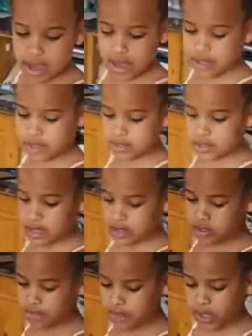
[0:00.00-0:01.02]
eggs
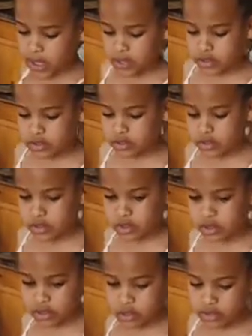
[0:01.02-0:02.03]
and the fingers and
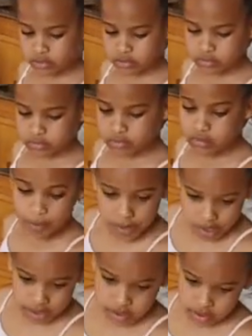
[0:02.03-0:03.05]
the
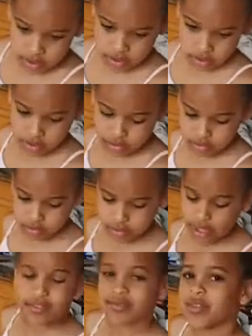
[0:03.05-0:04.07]
rabbits and
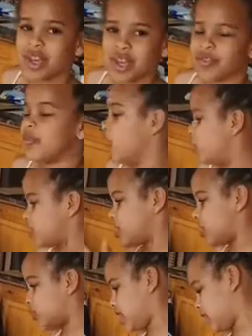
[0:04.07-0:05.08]
yeah, for
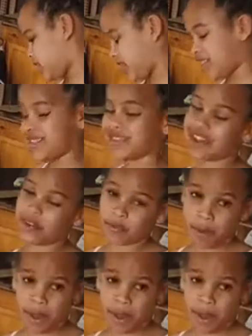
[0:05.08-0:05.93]
decoration instead of